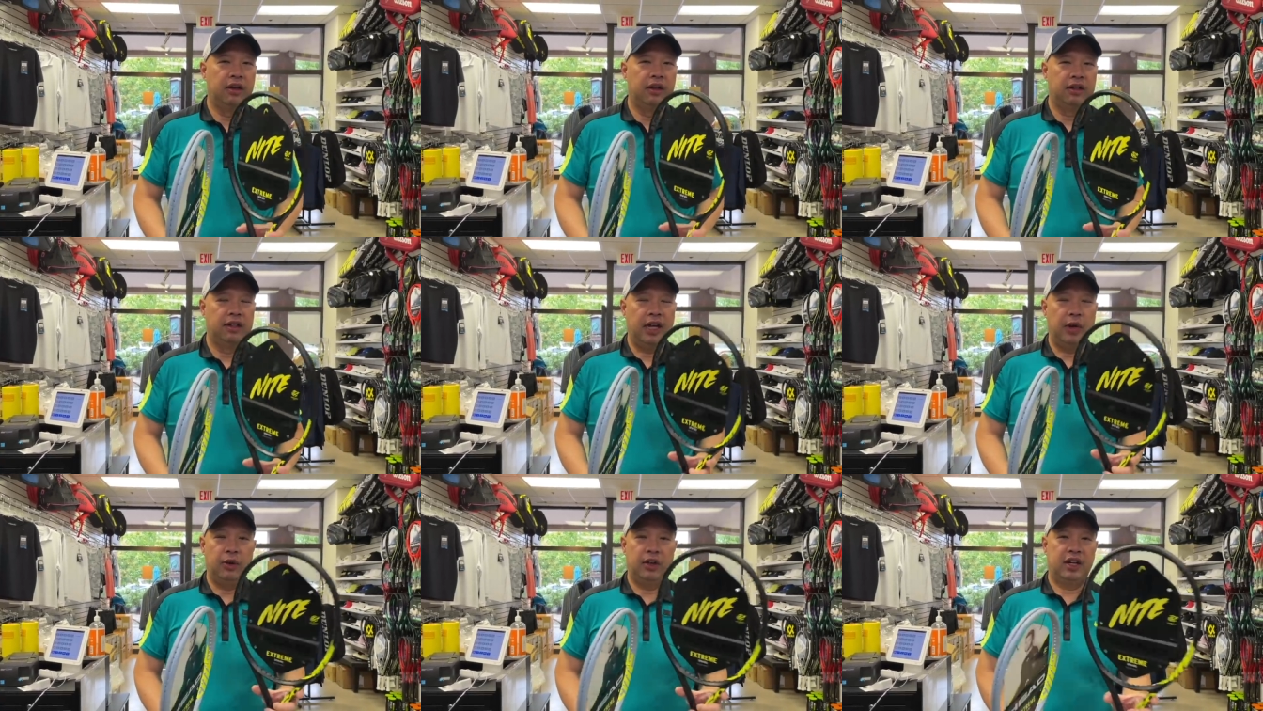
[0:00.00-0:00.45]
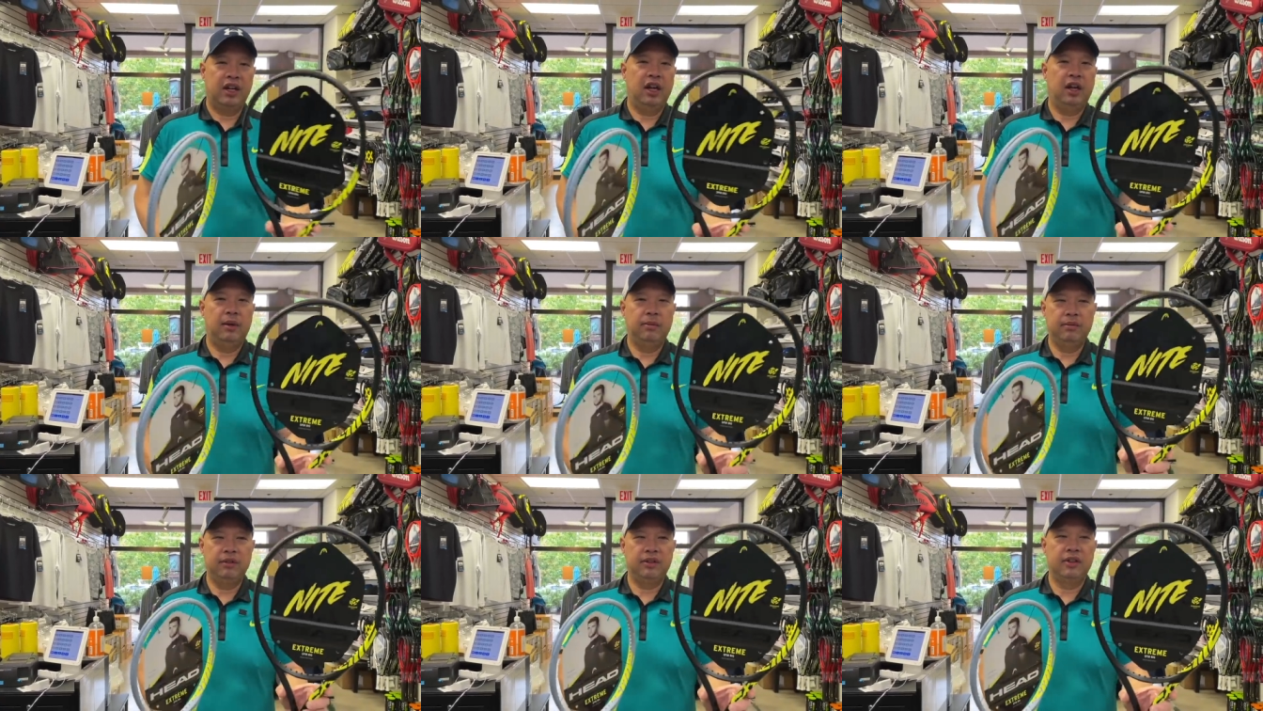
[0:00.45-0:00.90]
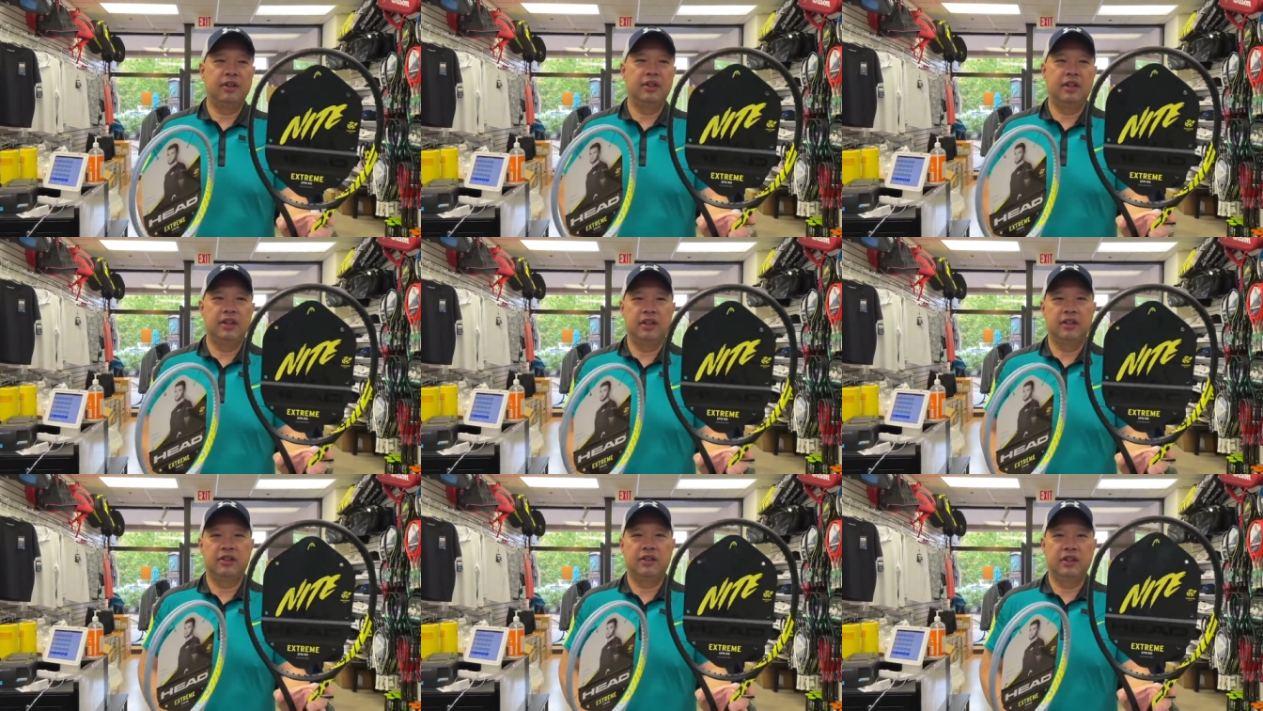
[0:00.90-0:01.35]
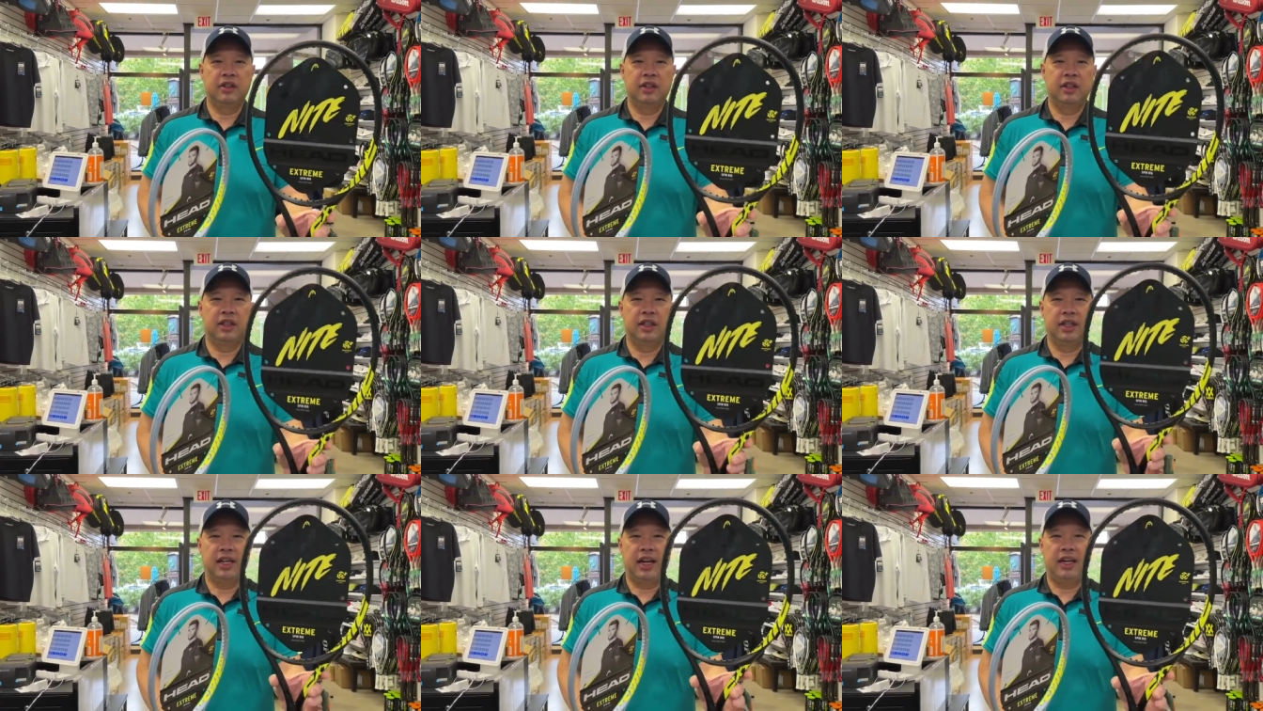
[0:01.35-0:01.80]
Now, it comes in this
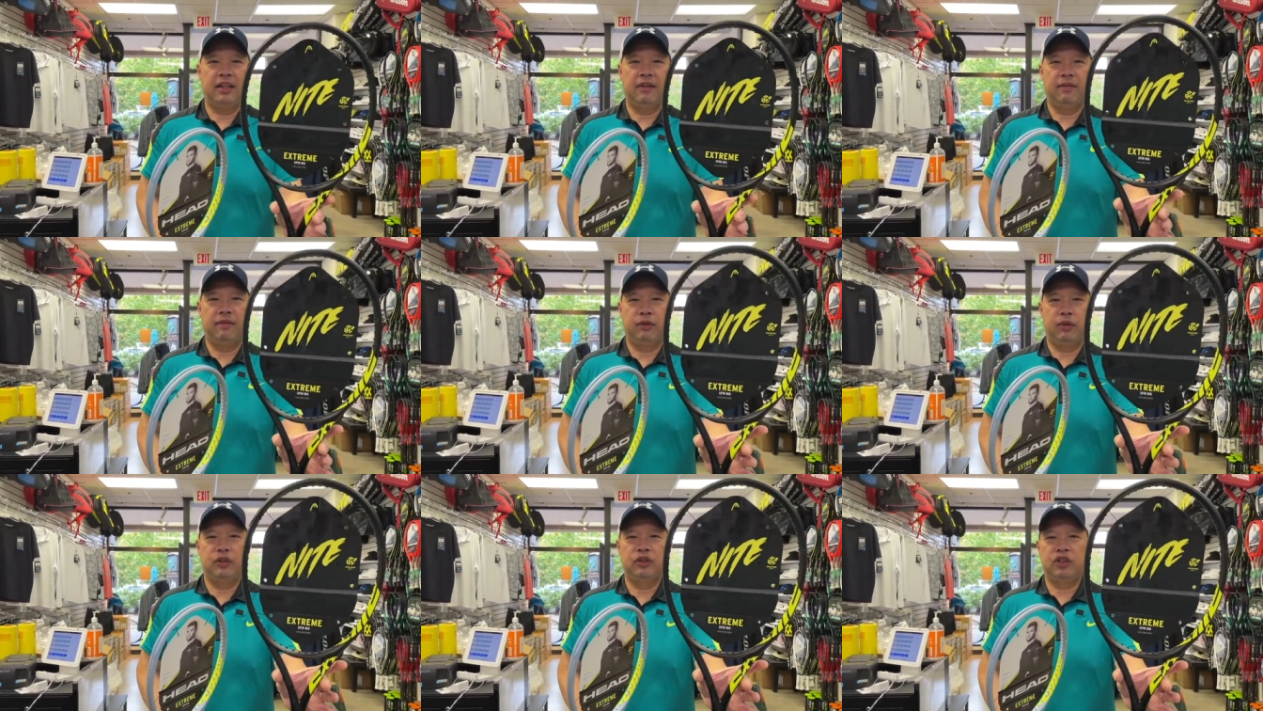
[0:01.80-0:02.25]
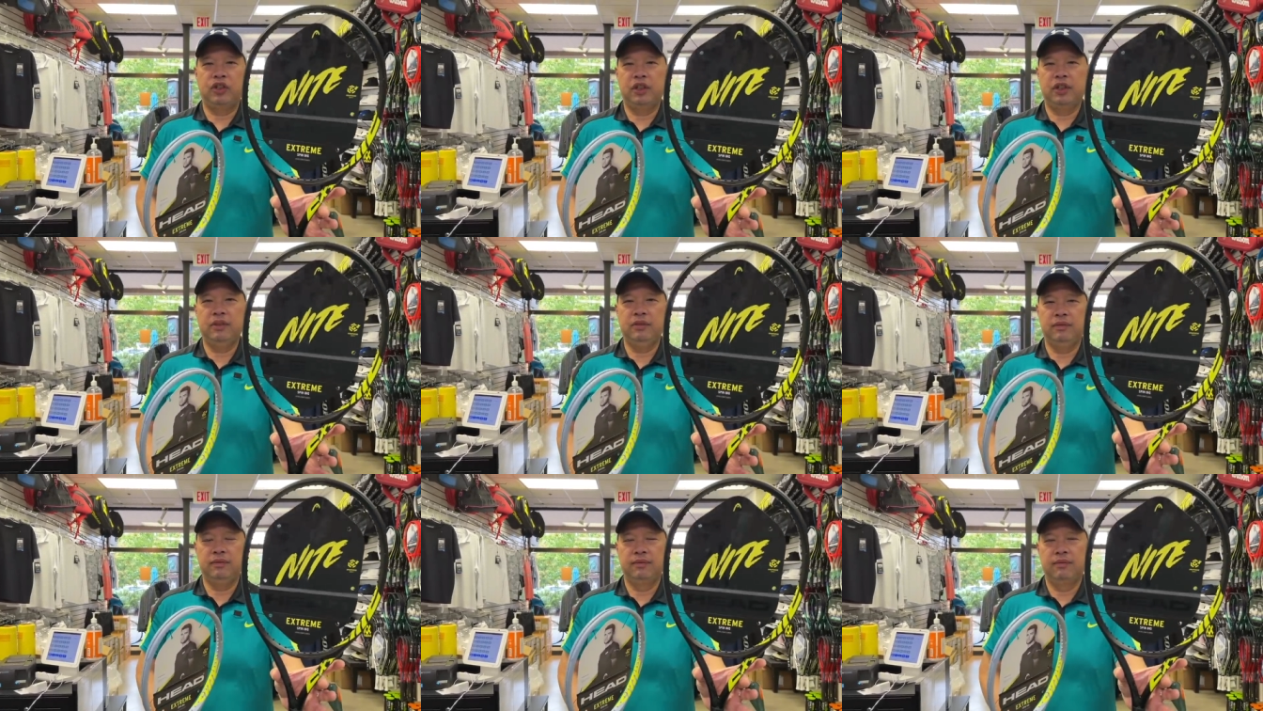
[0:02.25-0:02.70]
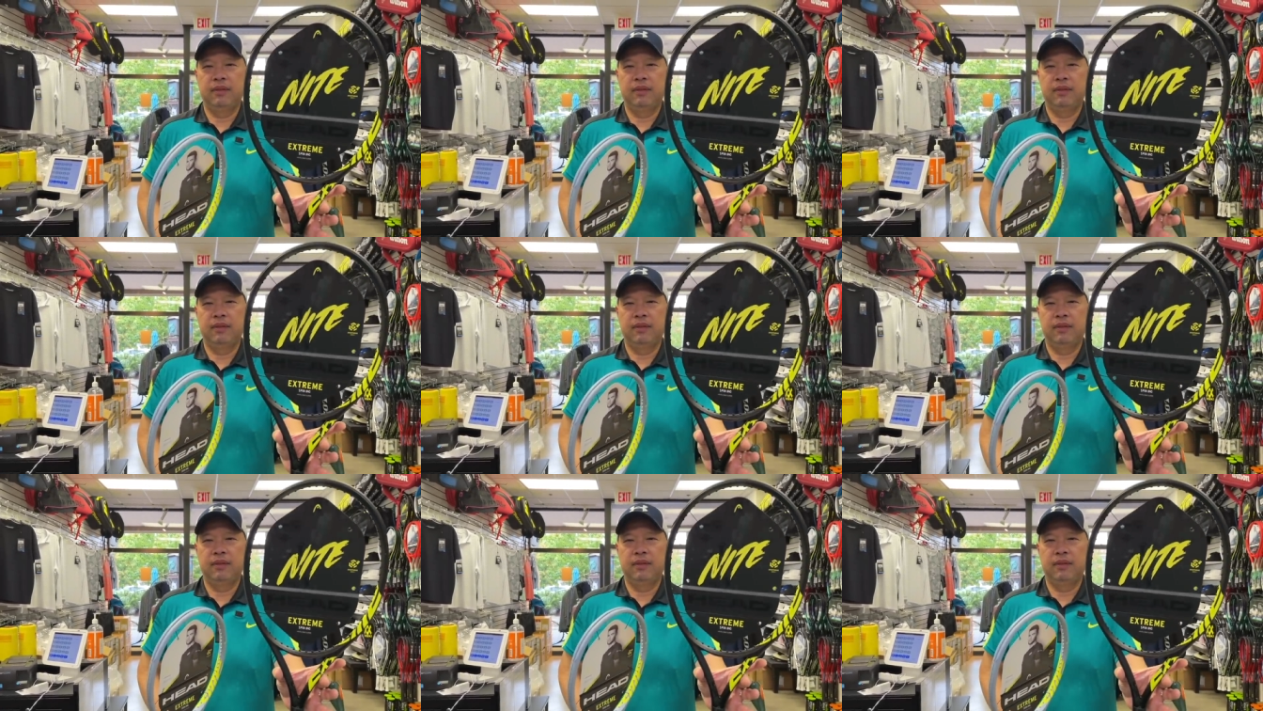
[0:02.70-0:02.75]
night version.